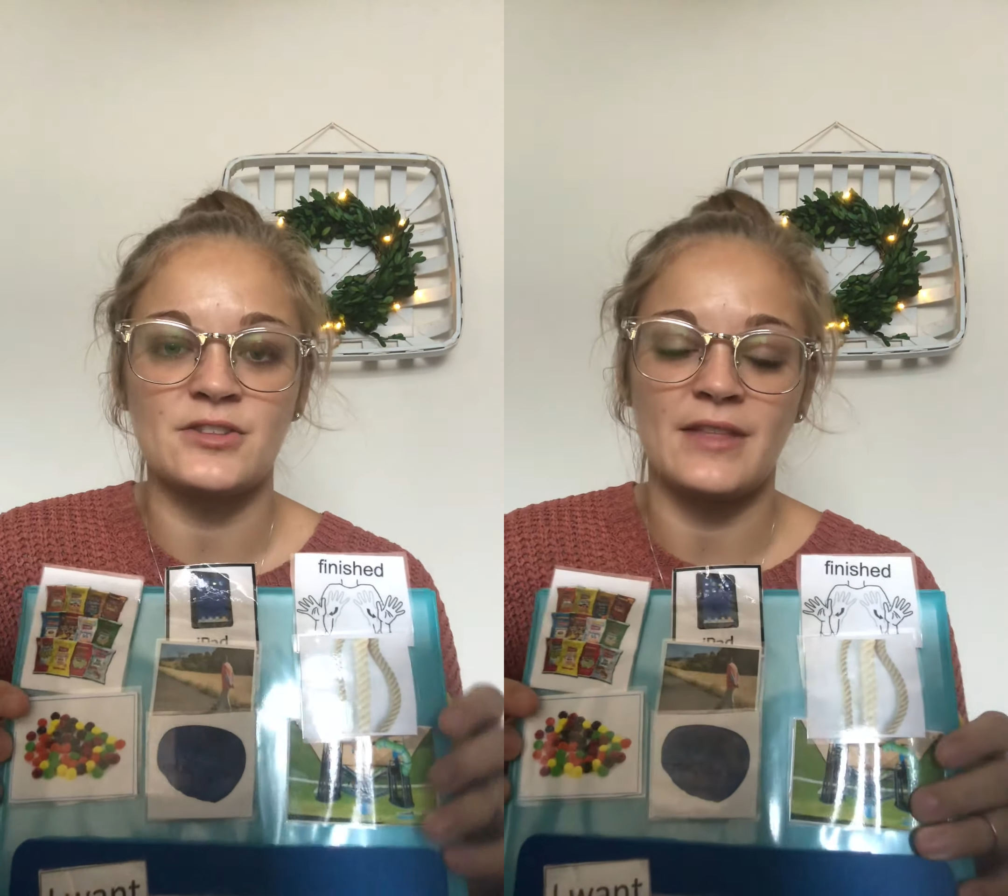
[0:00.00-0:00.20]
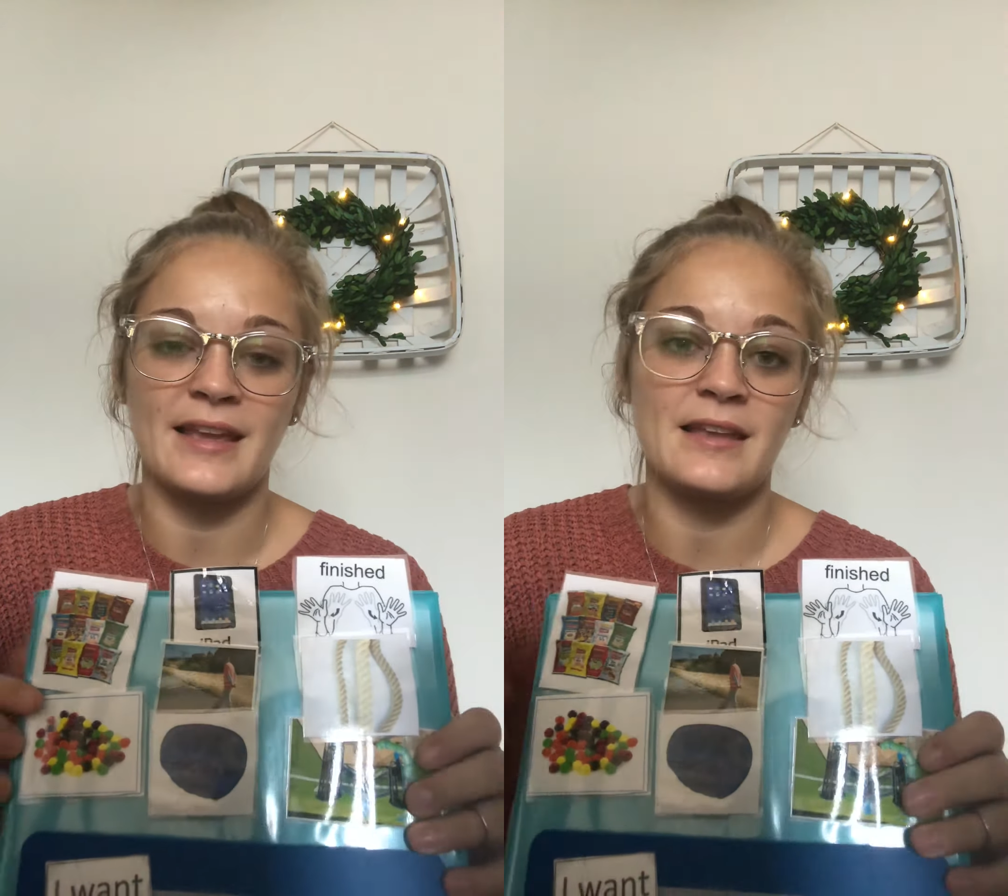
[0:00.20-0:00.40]

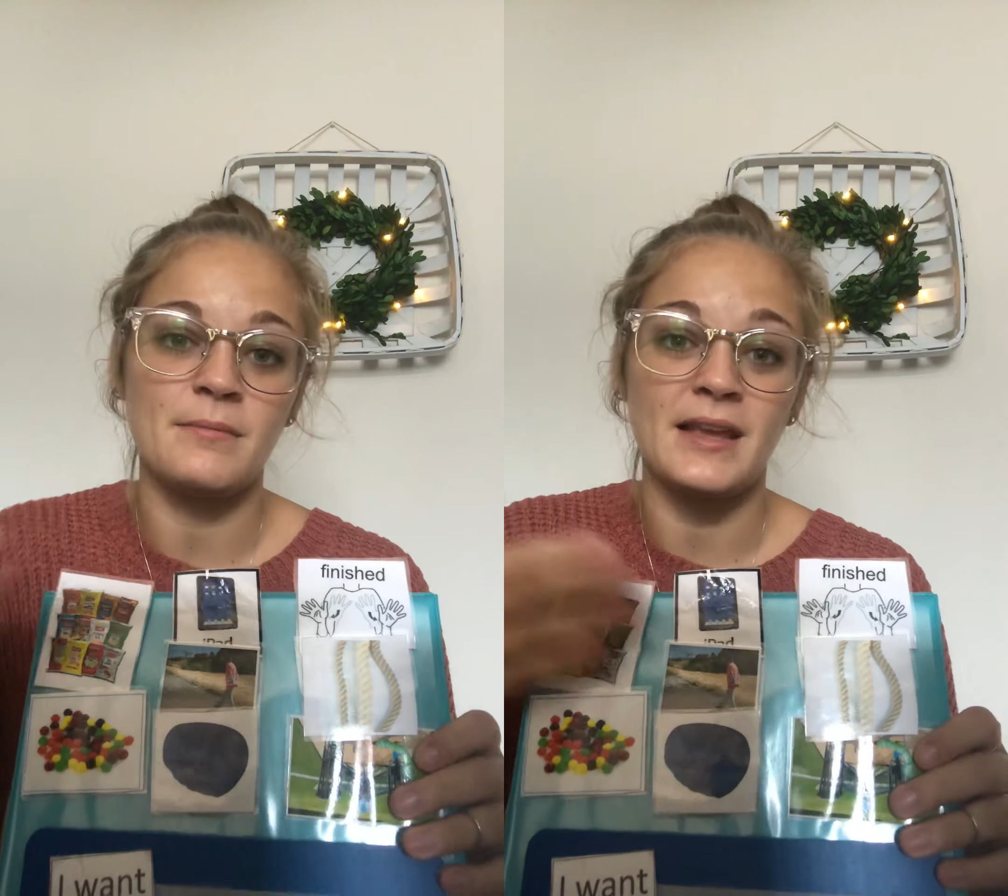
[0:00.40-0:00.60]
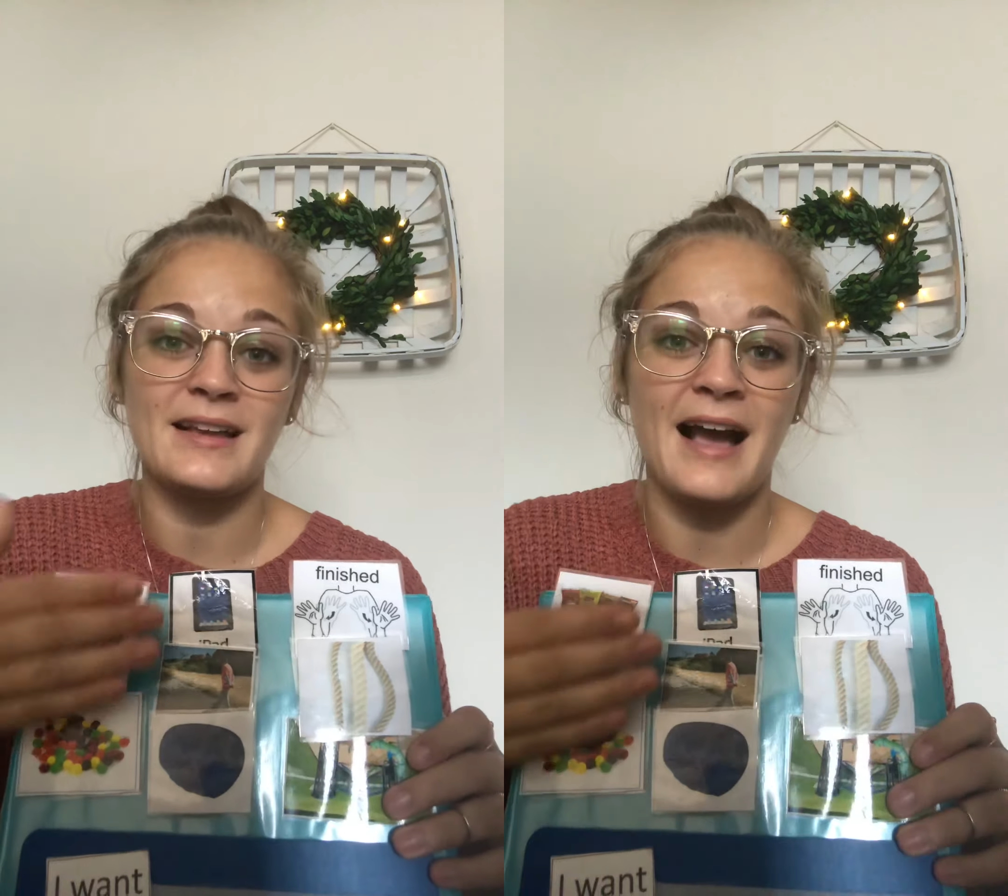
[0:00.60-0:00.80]
so they can
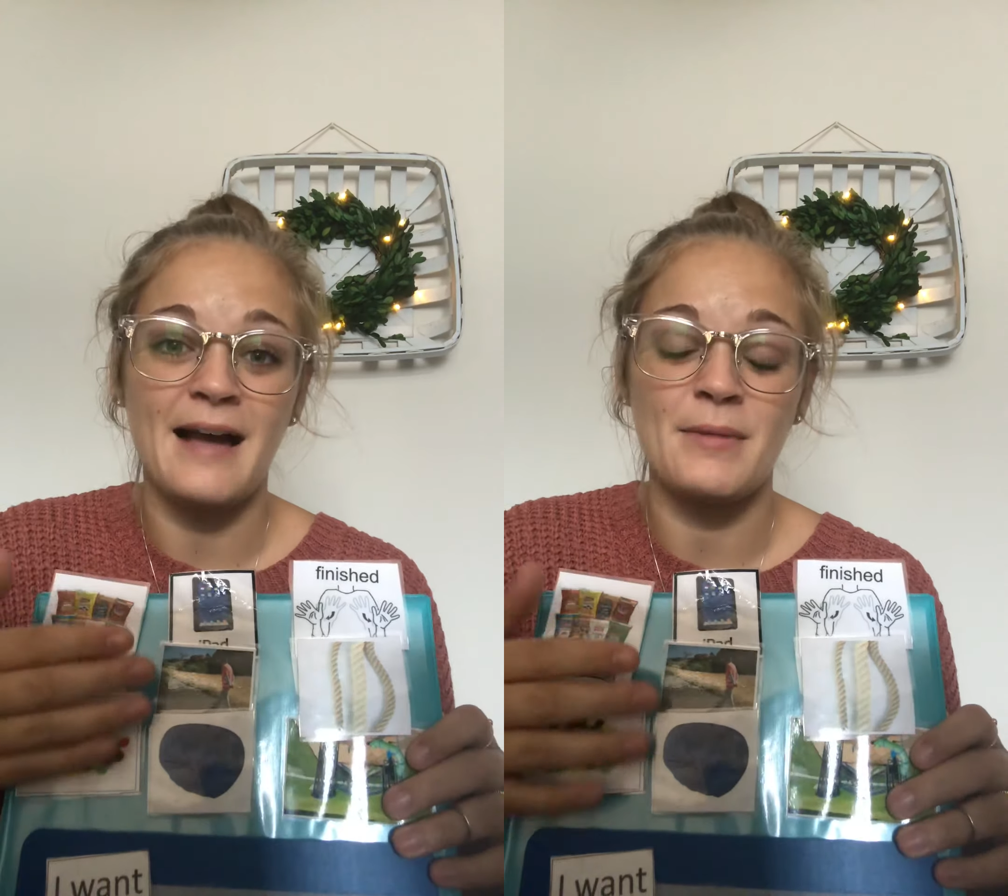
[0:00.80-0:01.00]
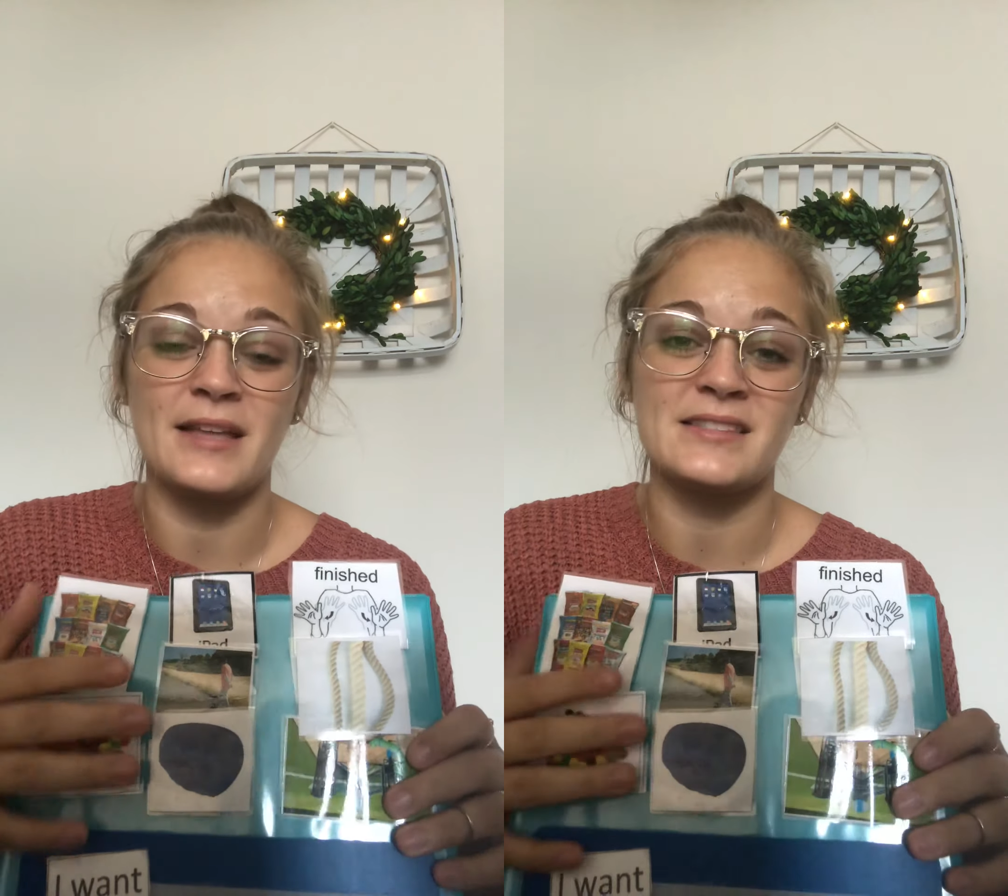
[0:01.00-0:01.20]
make
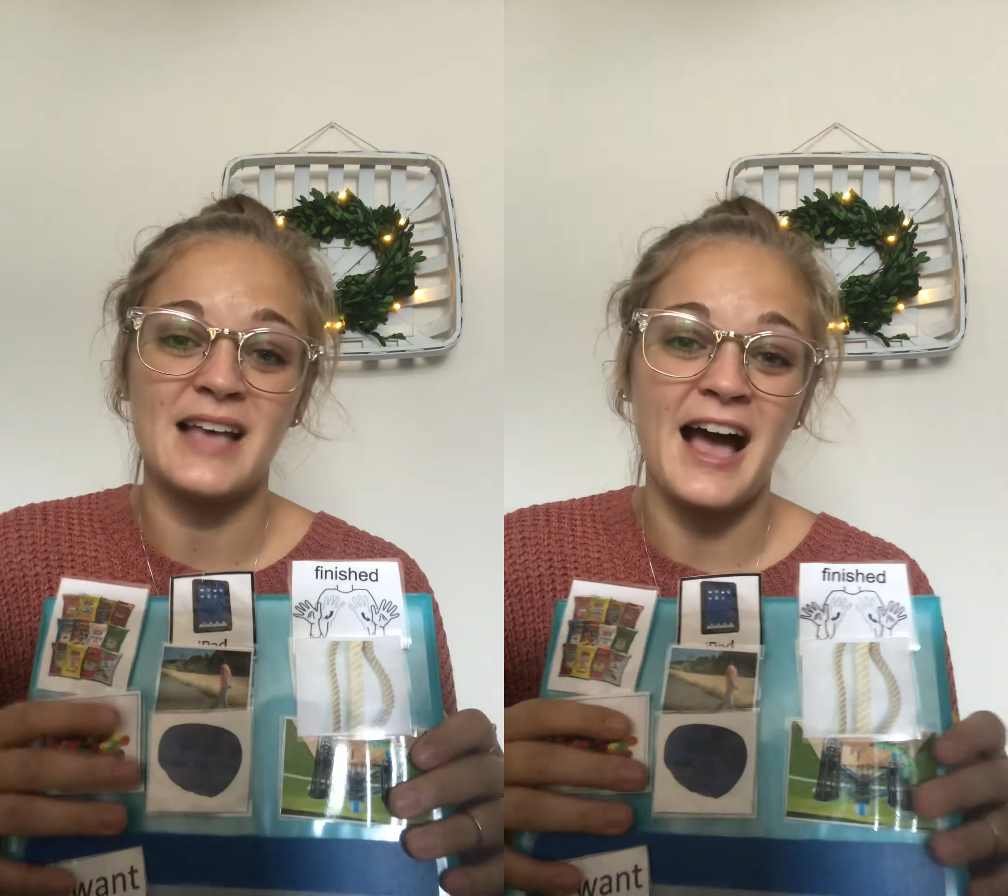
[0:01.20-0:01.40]
comments